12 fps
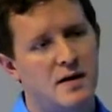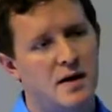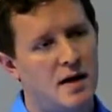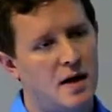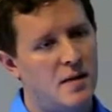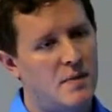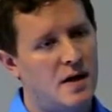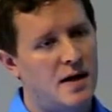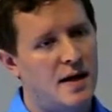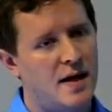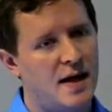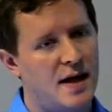um,
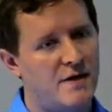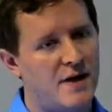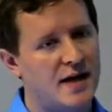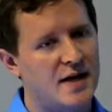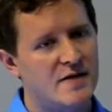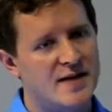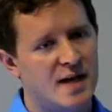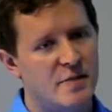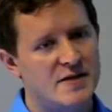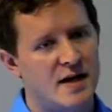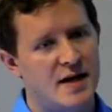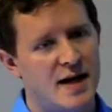if that gives
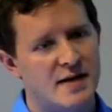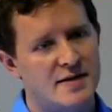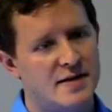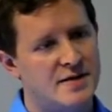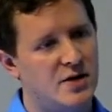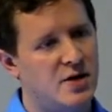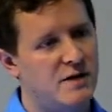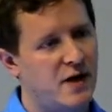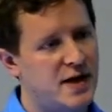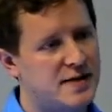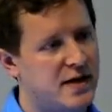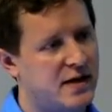Amazon access to your
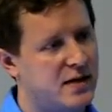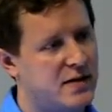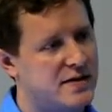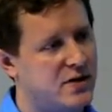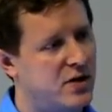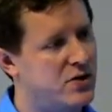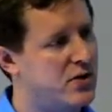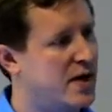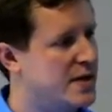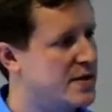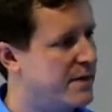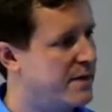device, they can install new
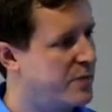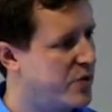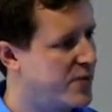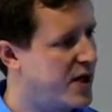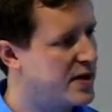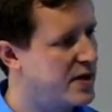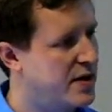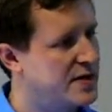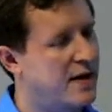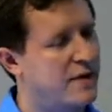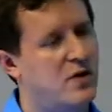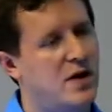kinds of proprietary
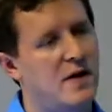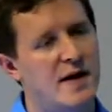software.